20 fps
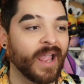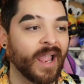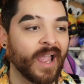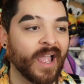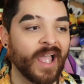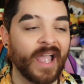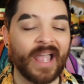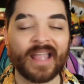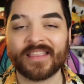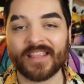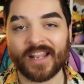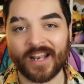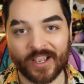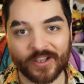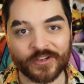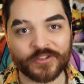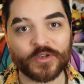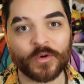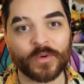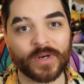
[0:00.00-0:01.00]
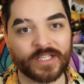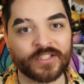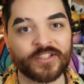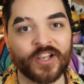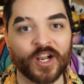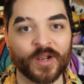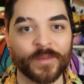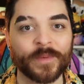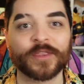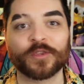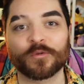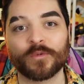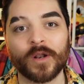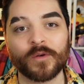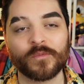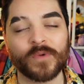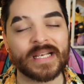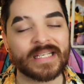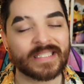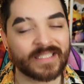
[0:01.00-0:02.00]
and then I also want to talk about the
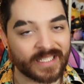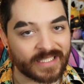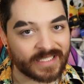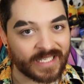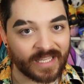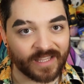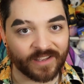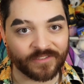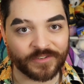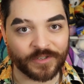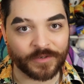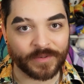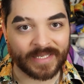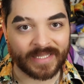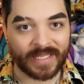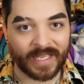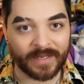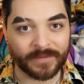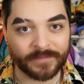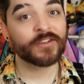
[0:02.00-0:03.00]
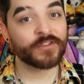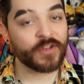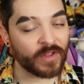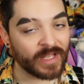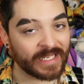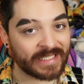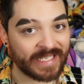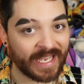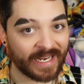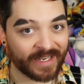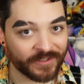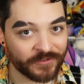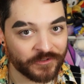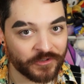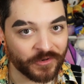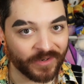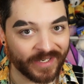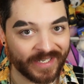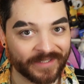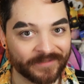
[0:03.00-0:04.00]
runways because I love doing that. So let's get
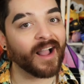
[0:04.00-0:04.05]
into it.